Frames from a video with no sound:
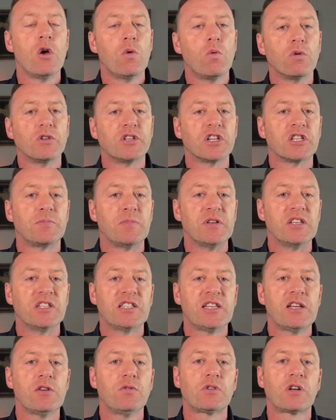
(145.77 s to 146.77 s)
will just be
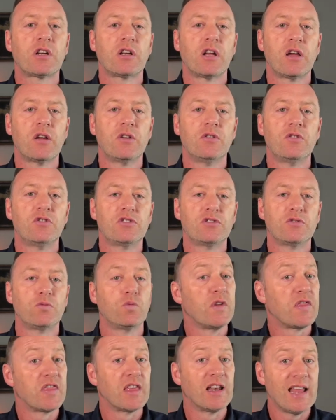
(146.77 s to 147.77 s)
sealed closed
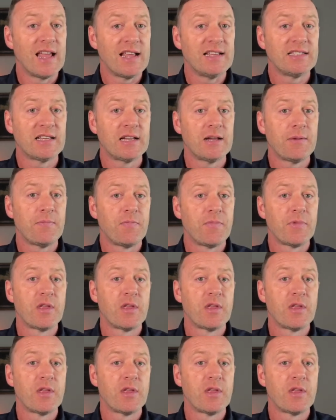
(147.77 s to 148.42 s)
with the laser,